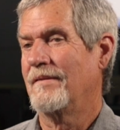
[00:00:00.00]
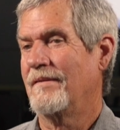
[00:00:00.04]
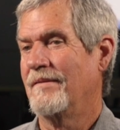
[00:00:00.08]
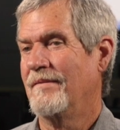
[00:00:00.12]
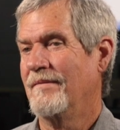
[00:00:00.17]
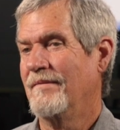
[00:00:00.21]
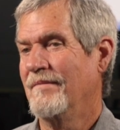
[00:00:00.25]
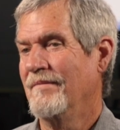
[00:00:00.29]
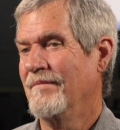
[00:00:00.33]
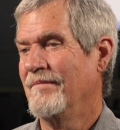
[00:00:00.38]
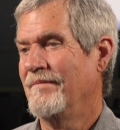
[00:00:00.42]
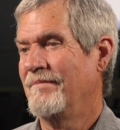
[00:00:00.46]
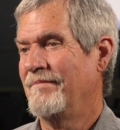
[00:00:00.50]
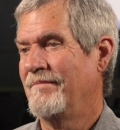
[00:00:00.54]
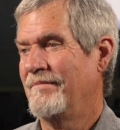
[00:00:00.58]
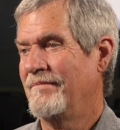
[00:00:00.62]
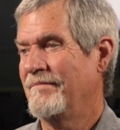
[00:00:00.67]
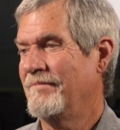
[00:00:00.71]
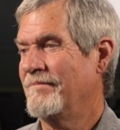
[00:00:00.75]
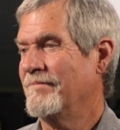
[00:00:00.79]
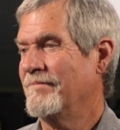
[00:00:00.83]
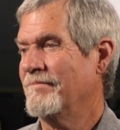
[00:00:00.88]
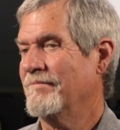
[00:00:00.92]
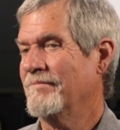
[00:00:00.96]

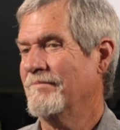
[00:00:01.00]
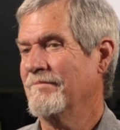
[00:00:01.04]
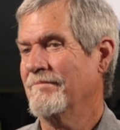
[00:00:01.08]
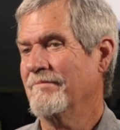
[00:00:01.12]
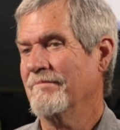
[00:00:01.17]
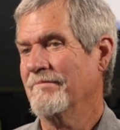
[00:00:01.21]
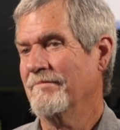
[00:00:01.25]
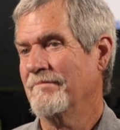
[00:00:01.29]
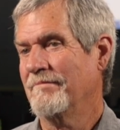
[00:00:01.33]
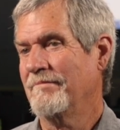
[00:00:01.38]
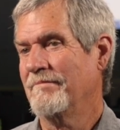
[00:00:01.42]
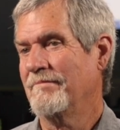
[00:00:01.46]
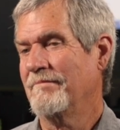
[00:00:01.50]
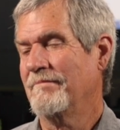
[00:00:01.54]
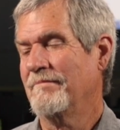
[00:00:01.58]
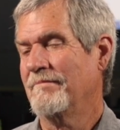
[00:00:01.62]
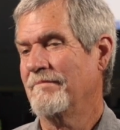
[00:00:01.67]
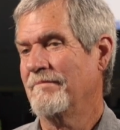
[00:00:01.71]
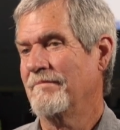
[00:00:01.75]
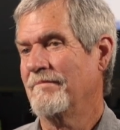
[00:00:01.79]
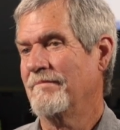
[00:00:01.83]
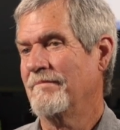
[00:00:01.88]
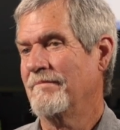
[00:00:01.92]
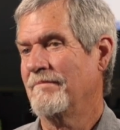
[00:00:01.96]

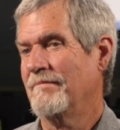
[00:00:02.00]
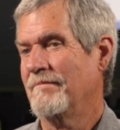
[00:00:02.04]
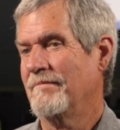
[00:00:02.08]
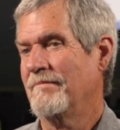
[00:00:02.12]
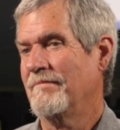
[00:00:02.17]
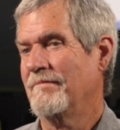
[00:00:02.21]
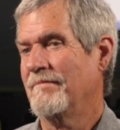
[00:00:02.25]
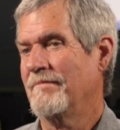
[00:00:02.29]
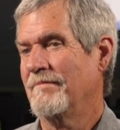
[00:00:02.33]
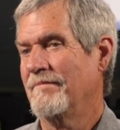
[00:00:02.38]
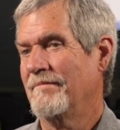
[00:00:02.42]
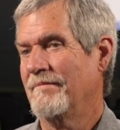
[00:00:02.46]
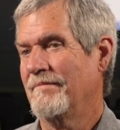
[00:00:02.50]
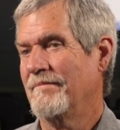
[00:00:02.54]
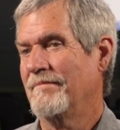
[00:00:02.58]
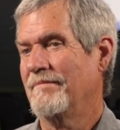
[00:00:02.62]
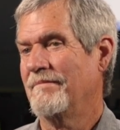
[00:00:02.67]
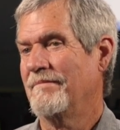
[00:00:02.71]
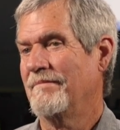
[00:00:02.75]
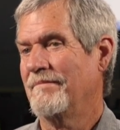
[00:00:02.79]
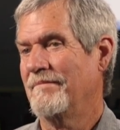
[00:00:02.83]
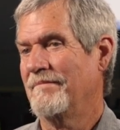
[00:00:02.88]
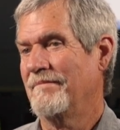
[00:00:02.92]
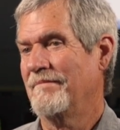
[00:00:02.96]

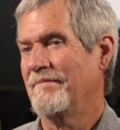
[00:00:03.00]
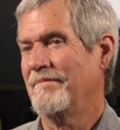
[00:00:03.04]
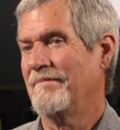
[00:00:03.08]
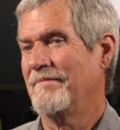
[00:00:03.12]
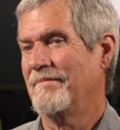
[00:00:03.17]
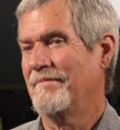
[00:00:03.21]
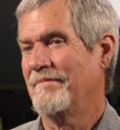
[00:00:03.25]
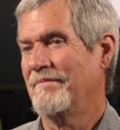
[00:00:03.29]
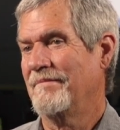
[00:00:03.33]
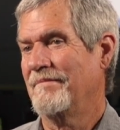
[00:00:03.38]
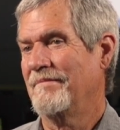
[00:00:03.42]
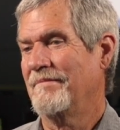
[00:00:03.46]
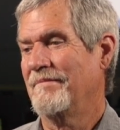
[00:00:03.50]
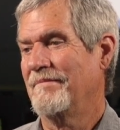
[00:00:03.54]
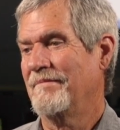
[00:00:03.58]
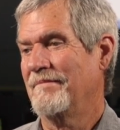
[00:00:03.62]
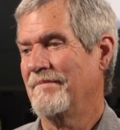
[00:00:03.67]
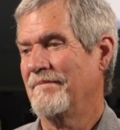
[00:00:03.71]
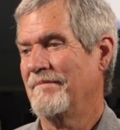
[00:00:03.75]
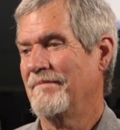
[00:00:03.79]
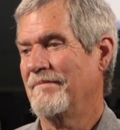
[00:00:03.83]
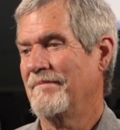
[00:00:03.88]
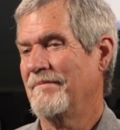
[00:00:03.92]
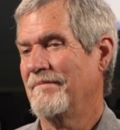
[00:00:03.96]

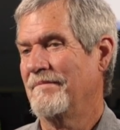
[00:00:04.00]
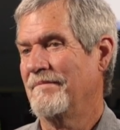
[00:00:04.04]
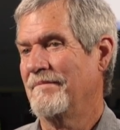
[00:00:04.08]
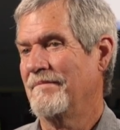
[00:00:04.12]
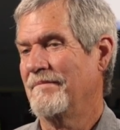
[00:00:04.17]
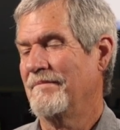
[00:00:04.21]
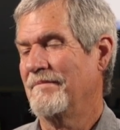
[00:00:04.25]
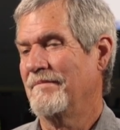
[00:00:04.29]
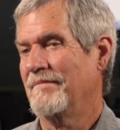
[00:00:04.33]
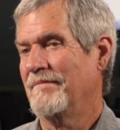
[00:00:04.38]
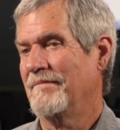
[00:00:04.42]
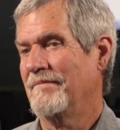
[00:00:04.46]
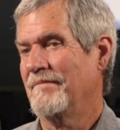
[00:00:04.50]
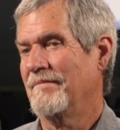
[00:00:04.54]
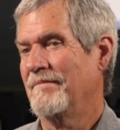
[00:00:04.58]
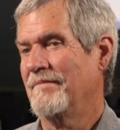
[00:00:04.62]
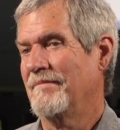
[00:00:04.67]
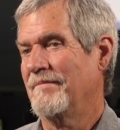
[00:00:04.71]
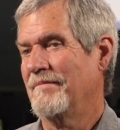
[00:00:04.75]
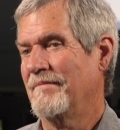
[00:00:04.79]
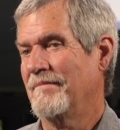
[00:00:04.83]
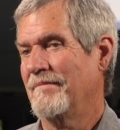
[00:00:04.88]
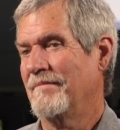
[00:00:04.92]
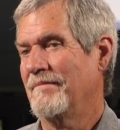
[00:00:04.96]

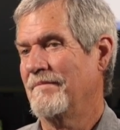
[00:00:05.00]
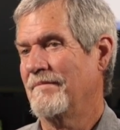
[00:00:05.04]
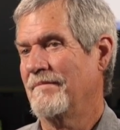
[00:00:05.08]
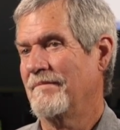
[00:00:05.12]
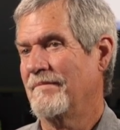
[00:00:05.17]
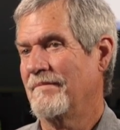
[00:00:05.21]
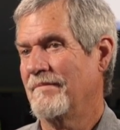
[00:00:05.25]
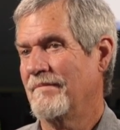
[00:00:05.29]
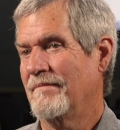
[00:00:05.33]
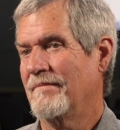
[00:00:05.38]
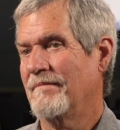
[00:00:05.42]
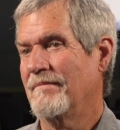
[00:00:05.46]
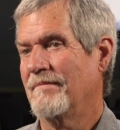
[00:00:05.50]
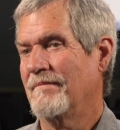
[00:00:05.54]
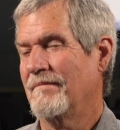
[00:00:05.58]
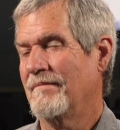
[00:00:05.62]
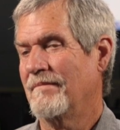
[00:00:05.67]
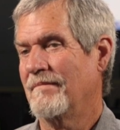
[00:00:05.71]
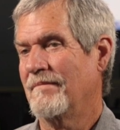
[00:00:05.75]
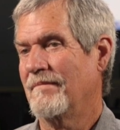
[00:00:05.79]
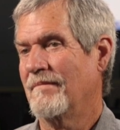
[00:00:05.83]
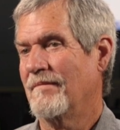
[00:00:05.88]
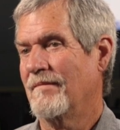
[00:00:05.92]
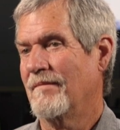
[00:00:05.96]

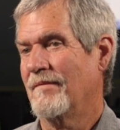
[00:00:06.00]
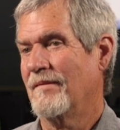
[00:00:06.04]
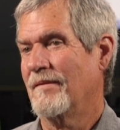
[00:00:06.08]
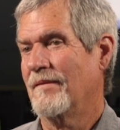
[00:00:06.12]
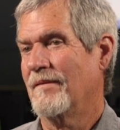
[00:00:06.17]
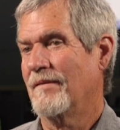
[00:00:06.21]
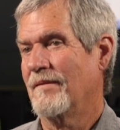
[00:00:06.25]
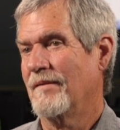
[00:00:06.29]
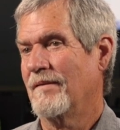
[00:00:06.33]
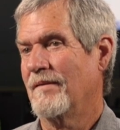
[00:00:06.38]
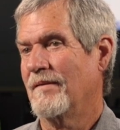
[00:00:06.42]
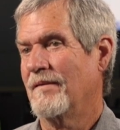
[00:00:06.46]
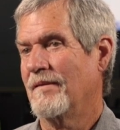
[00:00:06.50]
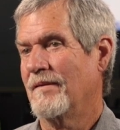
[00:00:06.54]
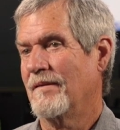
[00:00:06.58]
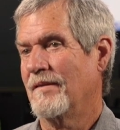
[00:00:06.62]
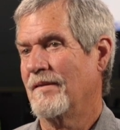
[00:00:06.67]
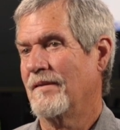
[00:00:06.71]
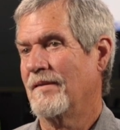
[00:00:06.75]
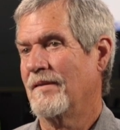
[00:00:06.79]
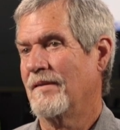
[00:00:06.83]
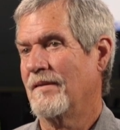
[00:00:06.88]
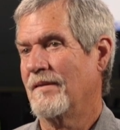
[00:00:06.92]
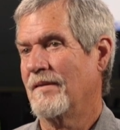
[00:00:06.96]

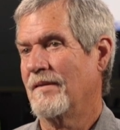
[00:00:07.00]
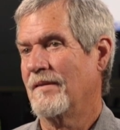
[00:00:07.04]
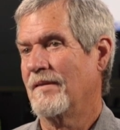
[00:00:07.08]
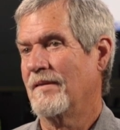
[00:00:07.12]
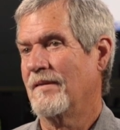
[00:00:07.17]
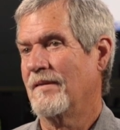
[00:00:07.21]
No words are spoken by the person on screen.